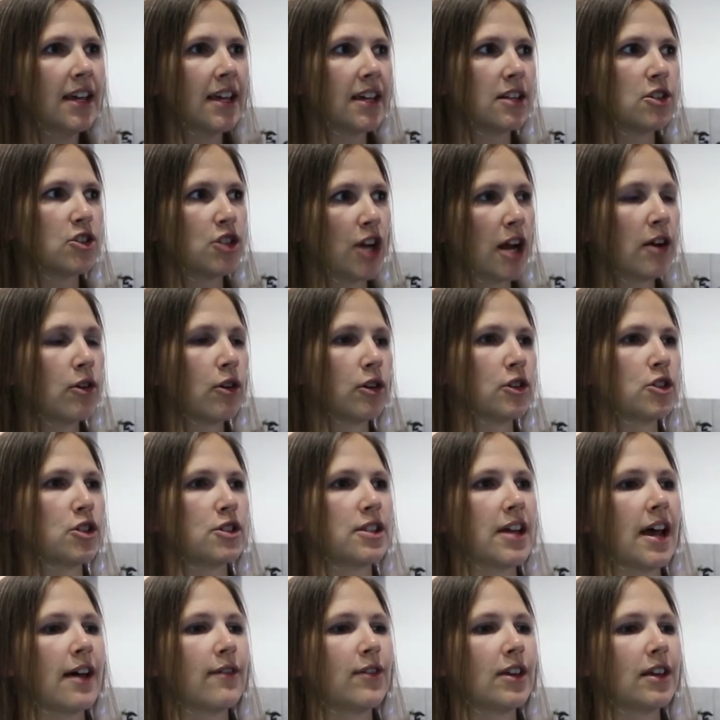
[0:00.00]
in general,
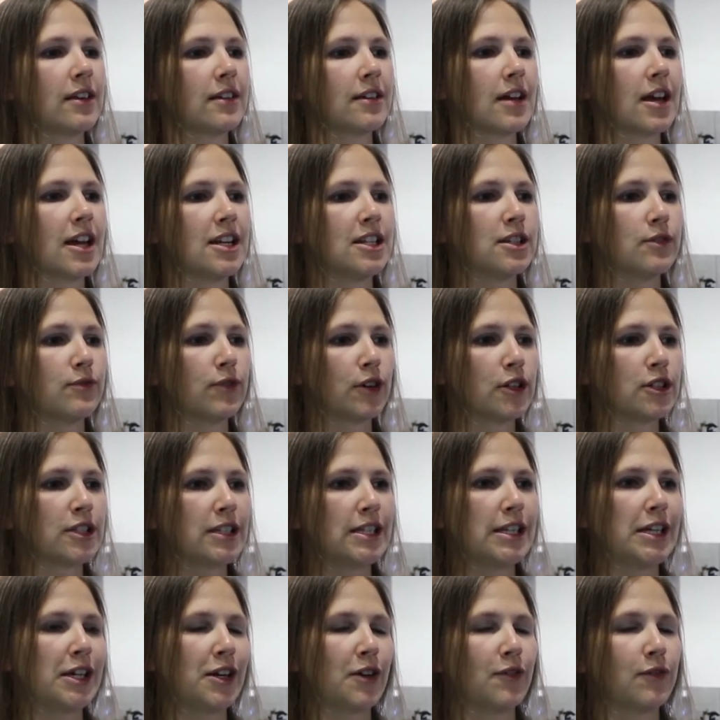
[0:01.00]
just having a
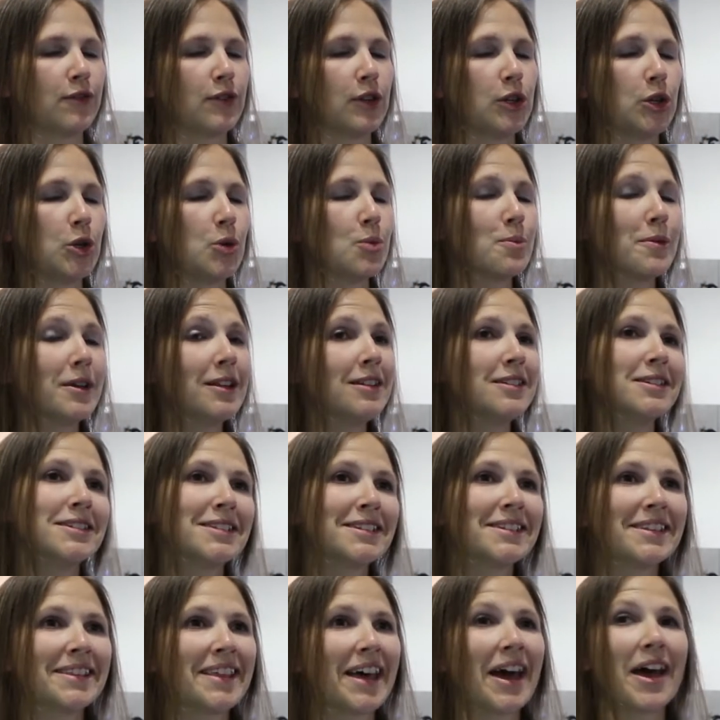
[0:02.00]
diversity of humans
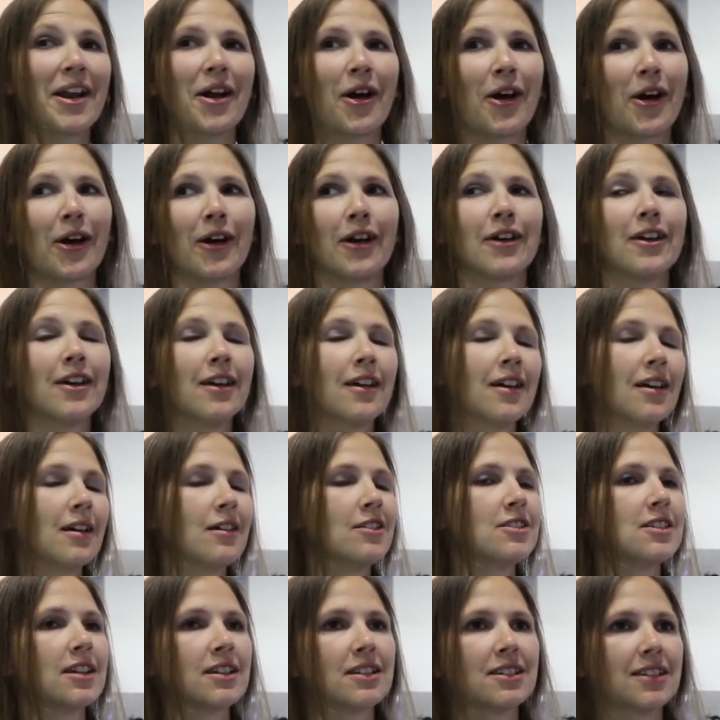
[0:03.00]
that are
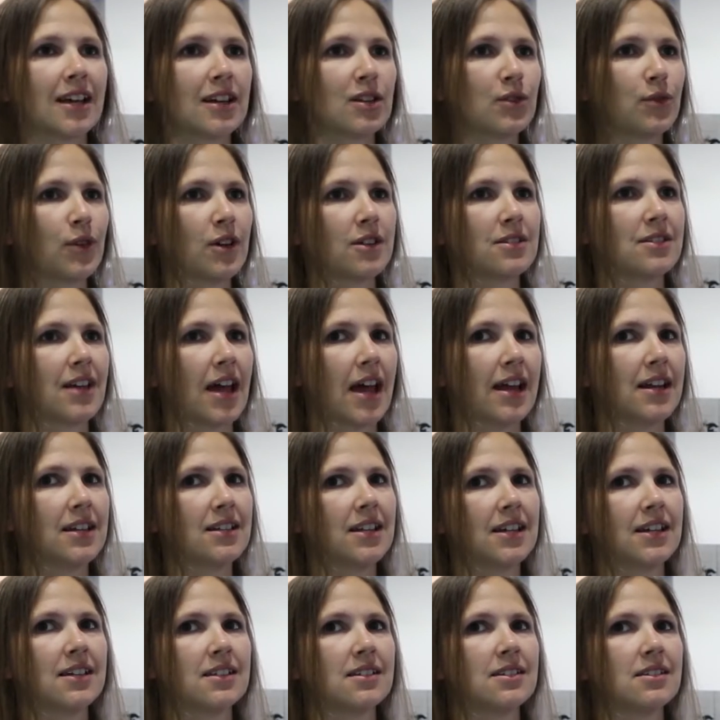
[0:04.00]
successful
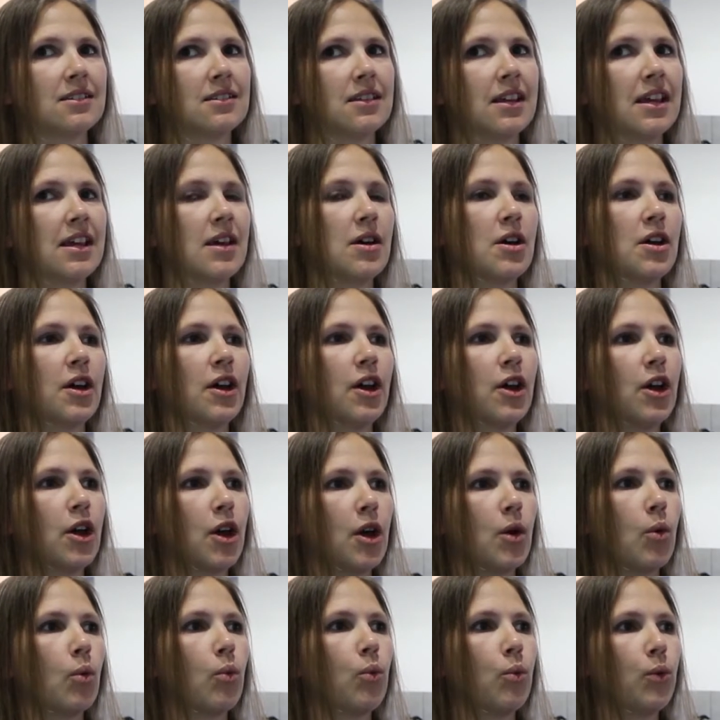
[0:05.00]
scientists
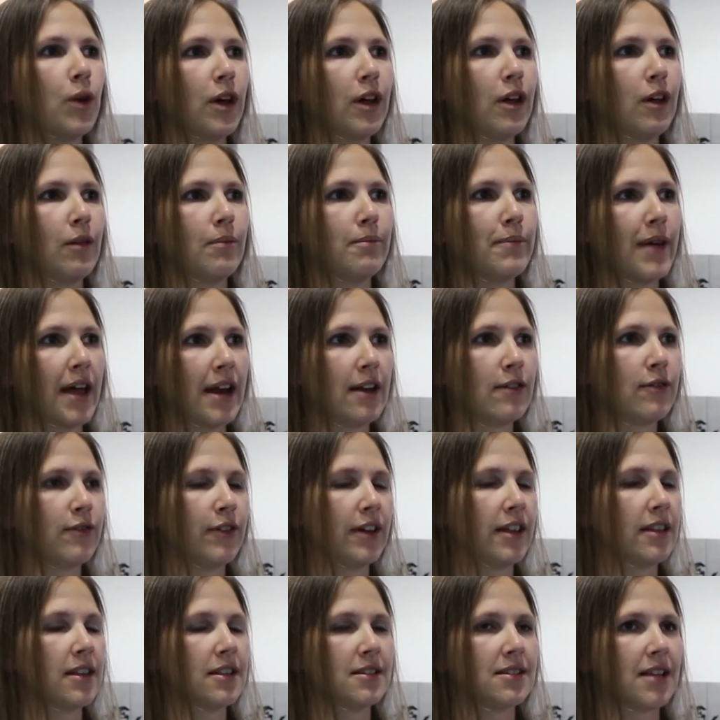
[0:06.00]
will
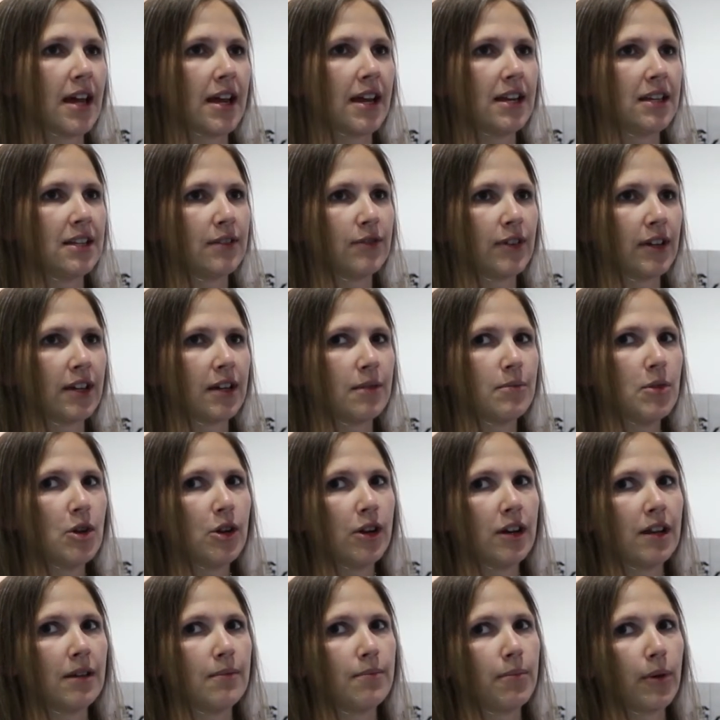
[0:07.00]
benefit the scientific
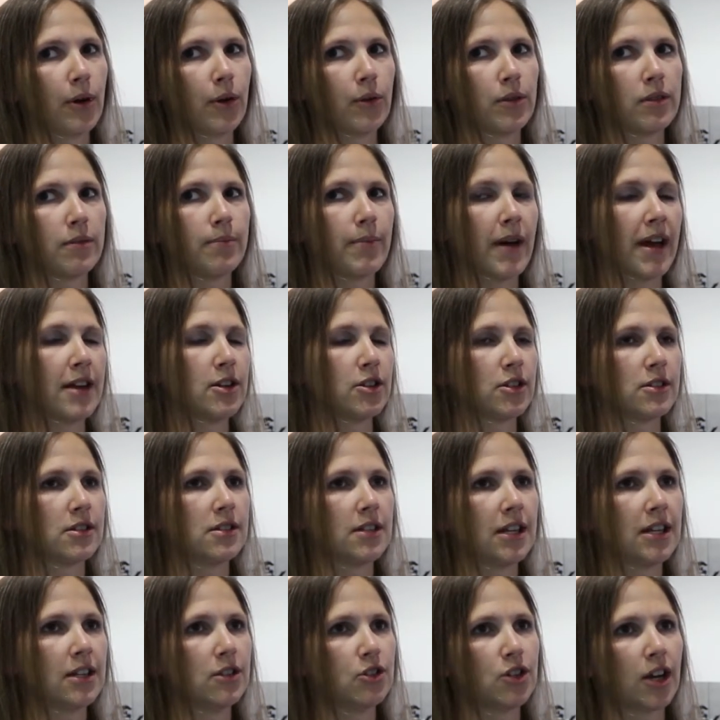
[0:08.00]
community, both by just
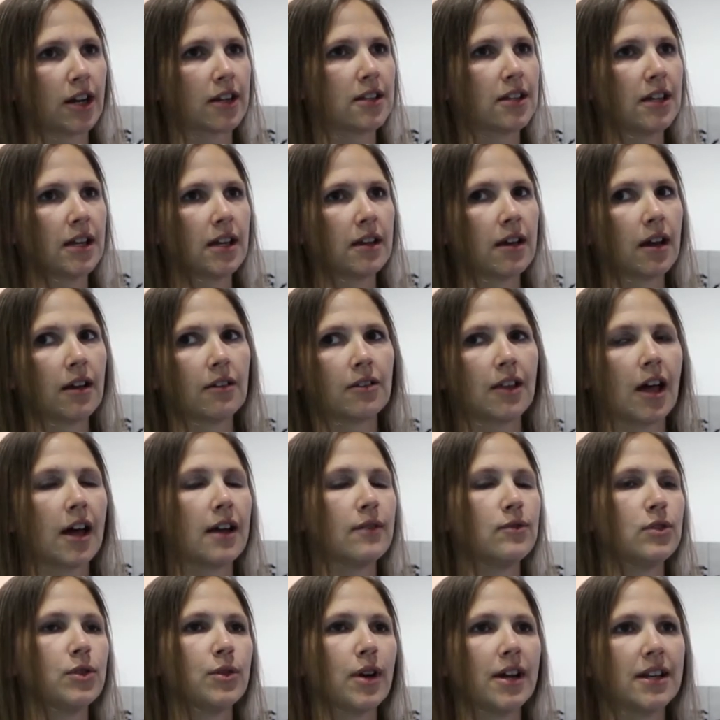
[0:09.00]
injecting a lot
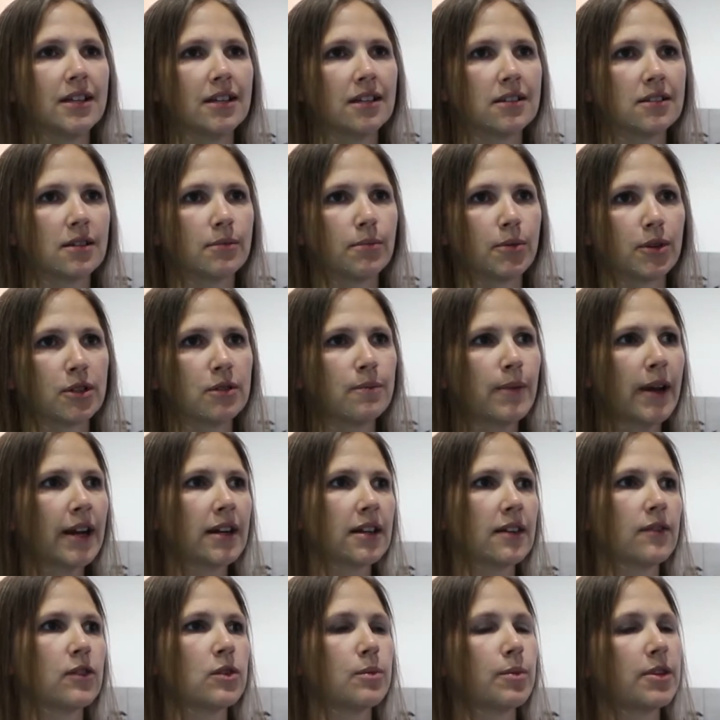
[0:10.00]
of new ideas and
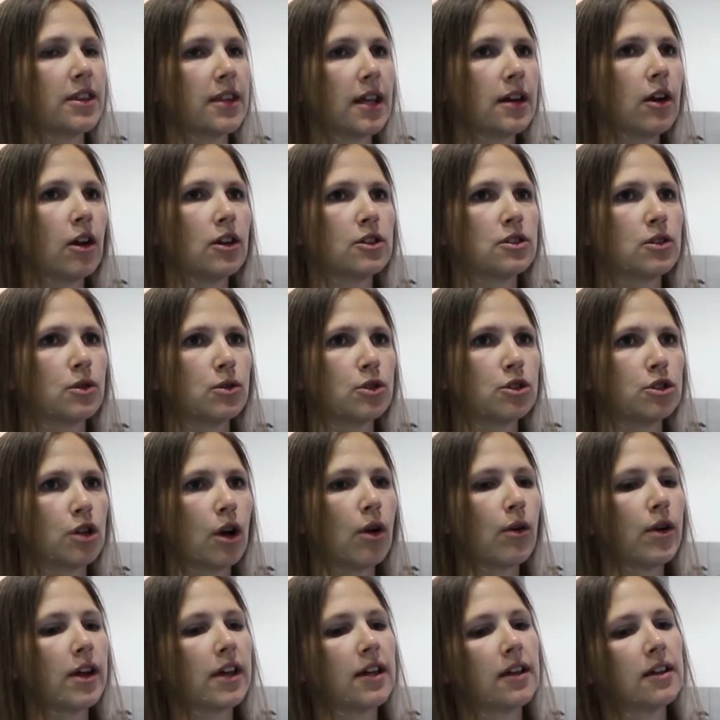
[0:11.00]
perspectives, but then also
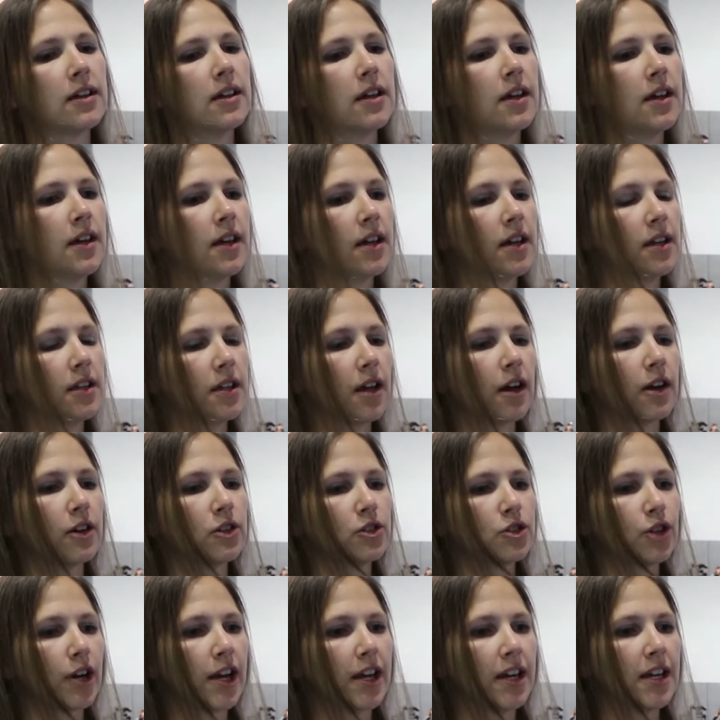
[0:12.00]
showing
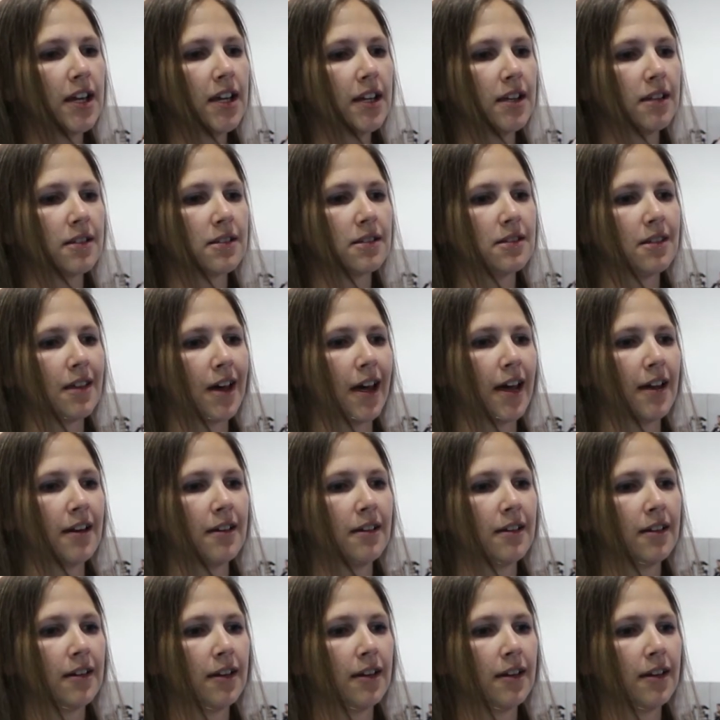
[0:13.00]
young trainees that